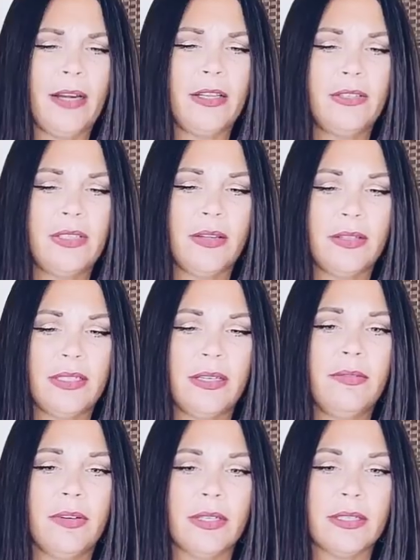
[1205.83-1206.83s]
how do you tell the
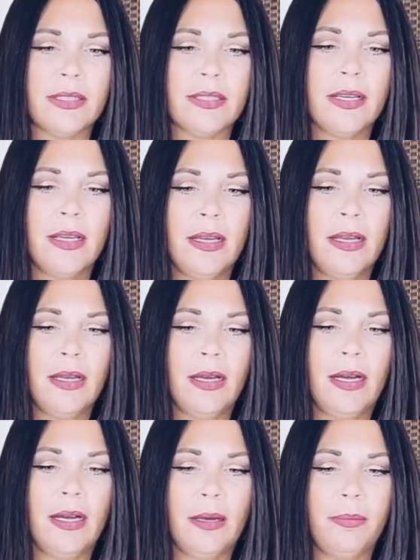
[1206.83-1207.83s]
difference?
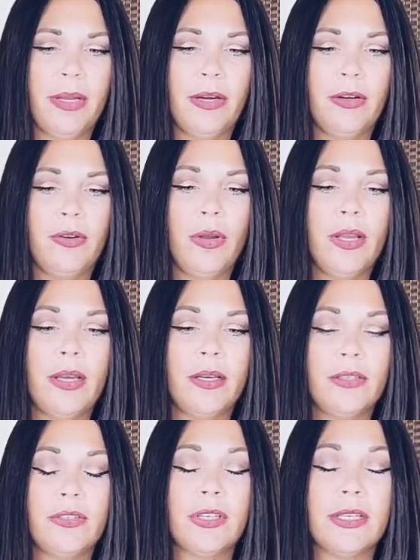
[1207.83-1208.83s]

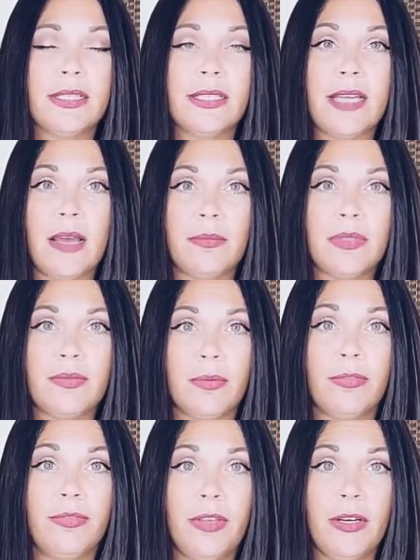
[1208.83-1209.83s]
Paranoia usually stems
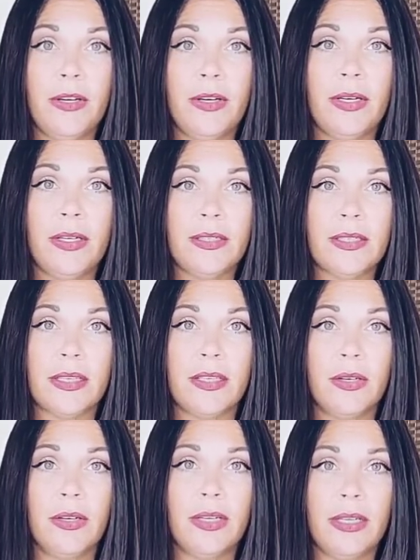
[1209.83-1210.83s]
from fear and
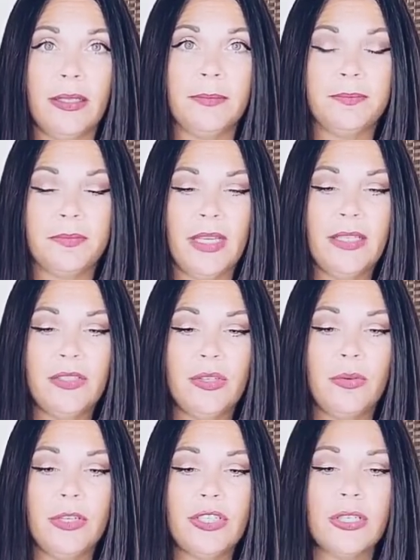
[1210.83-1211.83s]
insecurity.
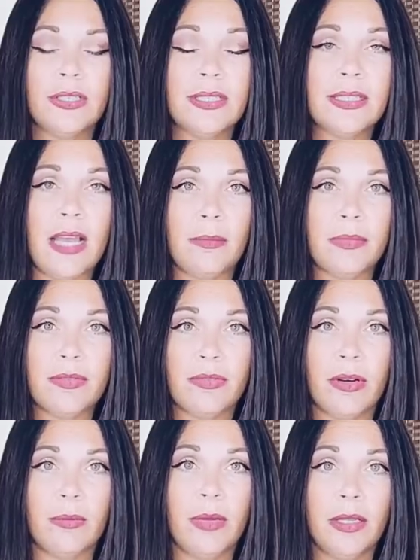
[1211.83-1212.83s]
Intuition stems
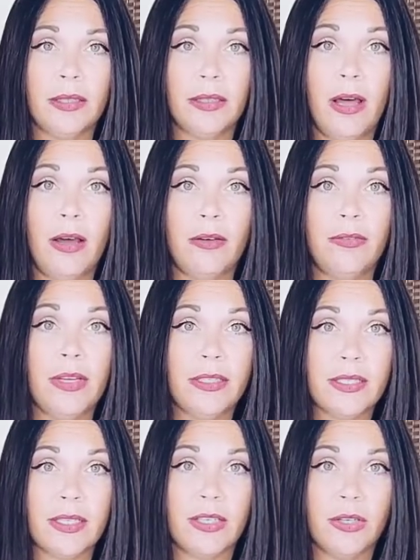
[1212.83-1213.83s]
from love
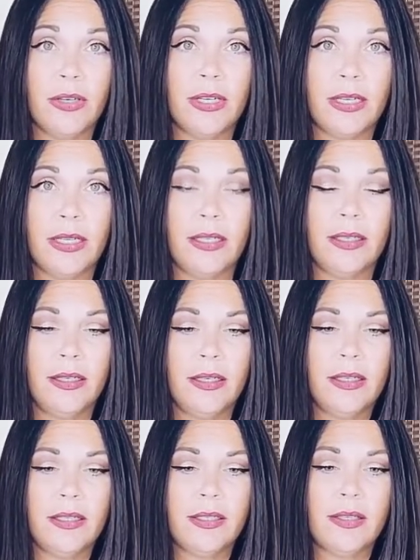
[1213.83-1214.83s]
and security.
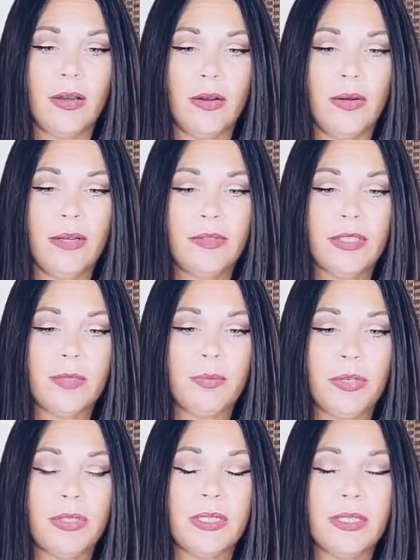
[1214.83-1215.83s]
So if this
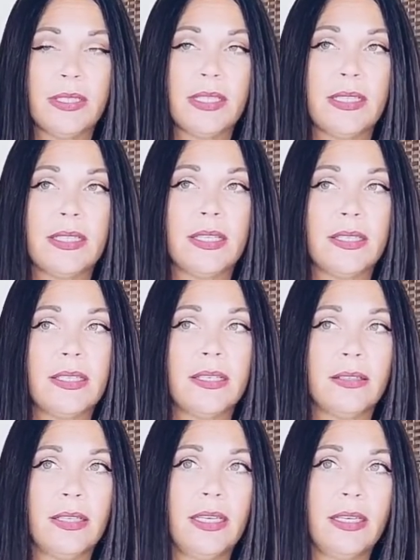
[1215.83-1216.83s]
person is
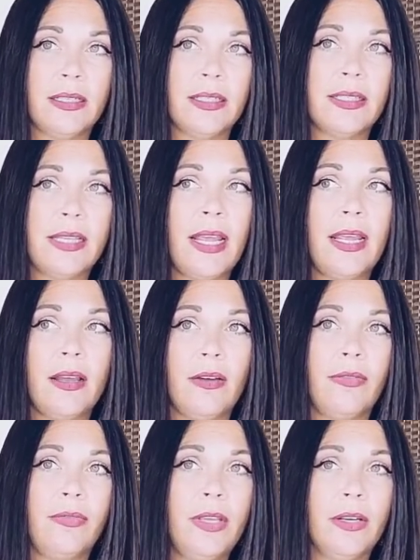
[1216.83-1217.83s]
consistently in a state
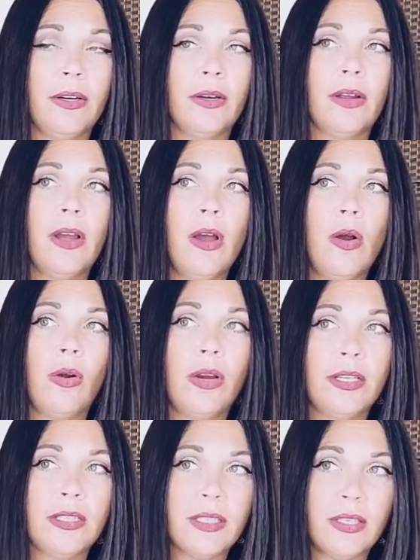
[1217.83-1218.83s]
of fear
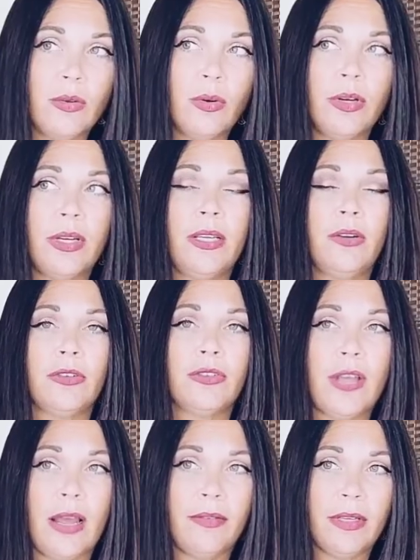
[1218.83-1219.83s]
or insecurity or
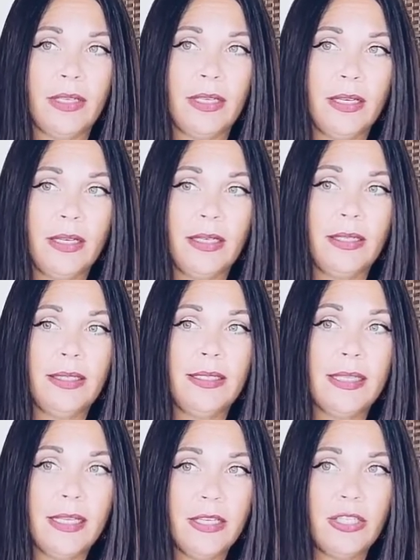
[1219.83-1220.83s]
having
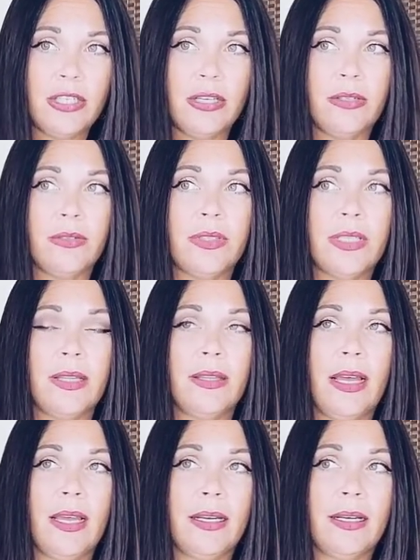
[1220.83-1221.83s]
these issues,
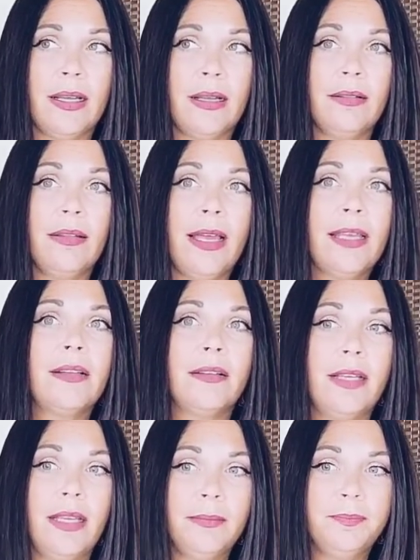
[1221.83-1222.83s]
then
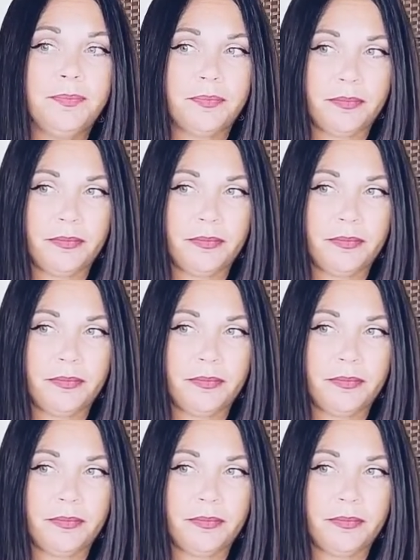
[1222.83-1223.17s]
likely